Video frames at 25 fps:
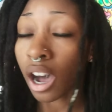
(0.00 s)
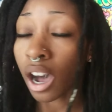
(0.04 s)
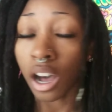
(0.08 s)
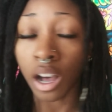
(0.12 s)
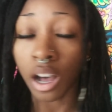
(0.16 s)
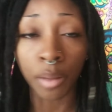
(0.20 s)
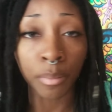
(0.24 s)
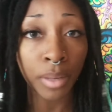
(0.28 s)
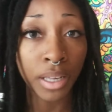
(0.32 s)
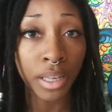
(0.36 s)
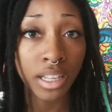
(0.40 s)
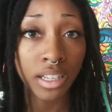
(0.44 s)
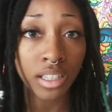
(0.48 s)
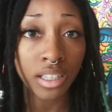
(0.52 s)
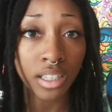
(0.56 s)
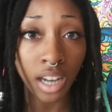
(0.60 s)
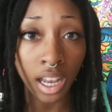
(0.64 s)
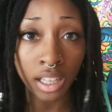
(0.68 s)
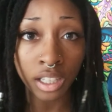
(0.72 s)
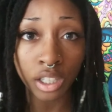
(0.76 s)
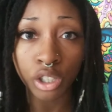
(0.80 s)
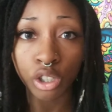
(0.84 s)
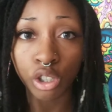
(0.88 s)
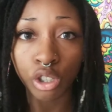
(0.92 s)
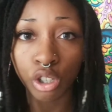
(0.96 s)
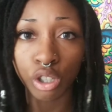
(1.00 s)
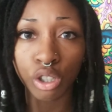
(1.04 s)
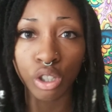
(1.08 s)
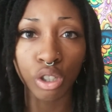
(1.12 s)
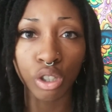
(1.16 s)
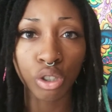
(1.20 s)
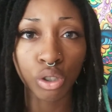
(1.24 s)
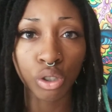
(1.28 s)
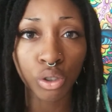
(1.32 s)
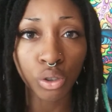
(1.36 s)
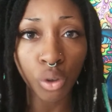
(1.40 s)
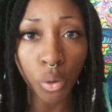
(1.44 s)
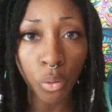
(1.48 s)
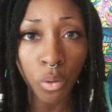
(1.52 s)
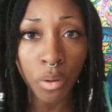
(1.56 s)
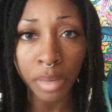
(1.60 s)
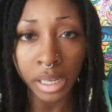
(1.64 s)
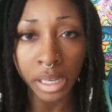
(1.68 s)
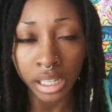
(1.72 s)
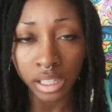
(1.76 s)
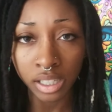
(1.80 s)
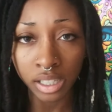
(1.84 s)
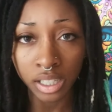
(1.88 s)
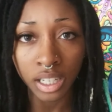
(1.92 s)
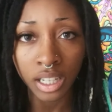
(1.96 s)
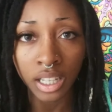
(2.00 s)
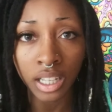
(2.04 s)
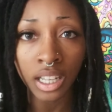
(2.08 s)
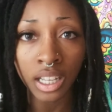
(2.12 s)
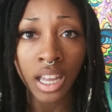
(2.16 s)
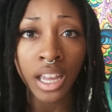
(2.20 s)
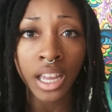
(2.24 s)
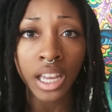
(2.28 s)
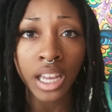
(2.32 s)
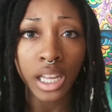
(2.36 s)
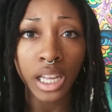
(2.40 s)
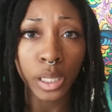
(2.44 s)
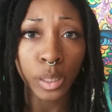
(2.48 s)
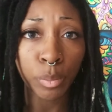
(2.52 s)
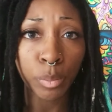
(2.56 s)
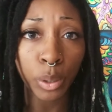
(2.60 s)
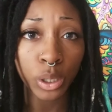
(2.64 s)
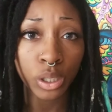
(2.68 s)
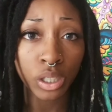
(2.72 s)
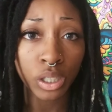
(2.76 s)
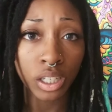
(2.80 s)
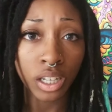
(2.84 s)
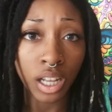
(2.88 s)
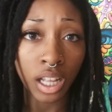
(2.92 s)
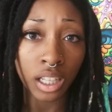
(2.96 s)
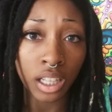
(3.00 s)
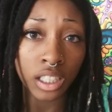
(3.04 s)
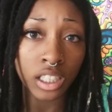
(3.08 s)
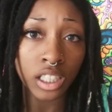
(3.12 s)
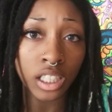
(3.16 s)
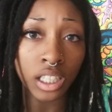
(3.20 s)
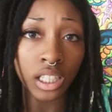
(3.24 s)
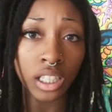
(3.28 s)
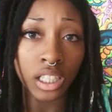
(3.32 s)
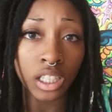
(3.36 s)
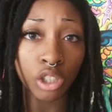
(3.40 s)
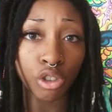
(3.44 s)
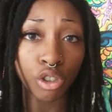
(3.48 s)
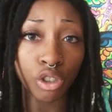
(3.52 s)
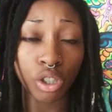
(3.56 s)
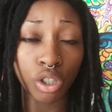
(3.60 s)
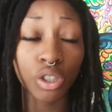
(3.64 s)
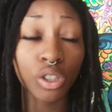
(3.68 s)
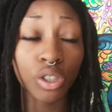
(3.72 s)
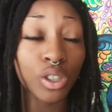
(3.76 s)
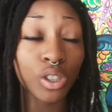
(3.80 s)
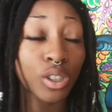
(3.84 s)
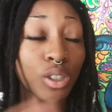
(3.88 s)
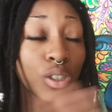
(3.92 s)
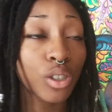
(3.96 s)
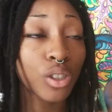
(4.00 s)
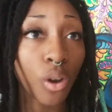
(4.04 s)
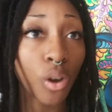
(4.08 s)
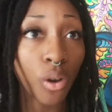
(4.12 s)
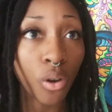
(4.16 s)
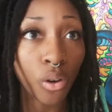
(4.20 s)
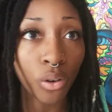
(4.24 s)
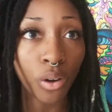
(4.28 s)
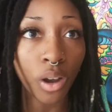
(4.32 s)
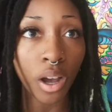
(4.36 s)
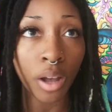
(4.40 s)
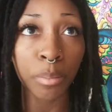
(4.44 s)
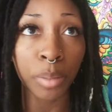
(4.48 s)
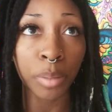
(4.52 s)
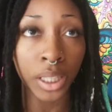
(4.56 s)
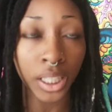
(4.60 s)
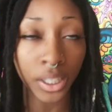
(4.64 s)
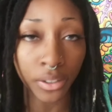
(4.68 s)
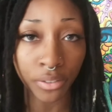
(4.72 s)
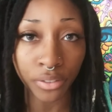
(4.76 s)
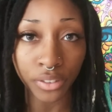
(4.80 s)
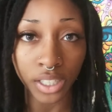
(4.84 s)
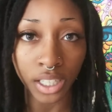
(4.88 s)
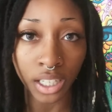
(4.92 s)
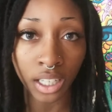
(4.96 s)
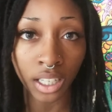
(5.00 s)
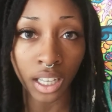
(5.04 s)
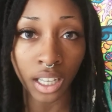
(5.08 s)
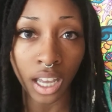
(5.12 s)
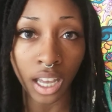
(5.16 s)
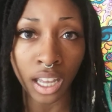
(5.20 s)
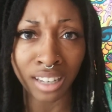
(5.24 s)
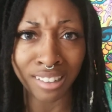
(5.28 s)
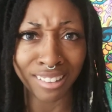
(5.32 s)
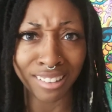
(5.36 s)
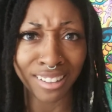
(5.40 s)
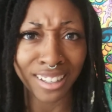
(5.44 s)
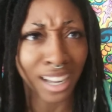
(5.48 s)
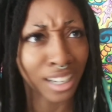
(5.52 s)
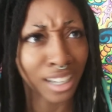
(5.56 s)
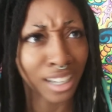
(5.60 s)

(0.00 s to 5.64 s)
Um, his style is just so amazing. His personality is just so uplifting and